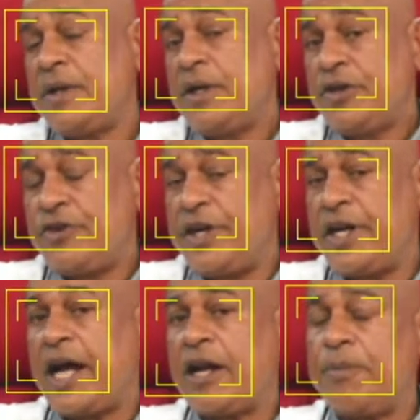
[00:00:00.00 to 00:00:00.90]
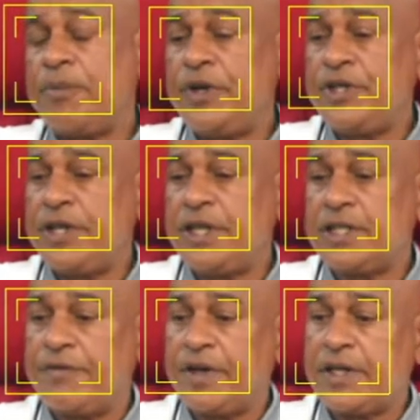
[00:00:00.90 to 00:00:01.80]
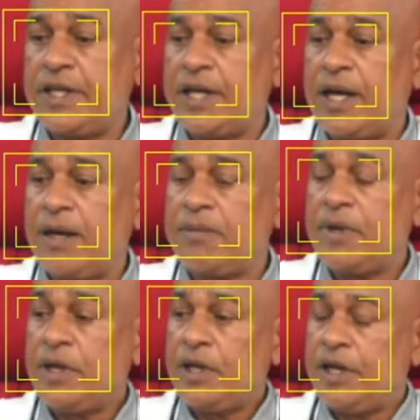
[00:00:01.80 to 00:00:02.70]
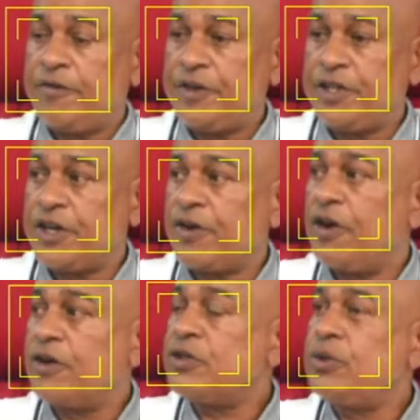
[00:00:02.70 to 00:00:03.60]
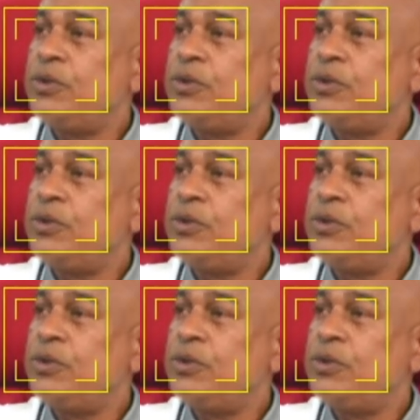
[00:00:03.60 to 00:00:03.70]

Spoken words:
Trinidad operation has affected their fishing ground too.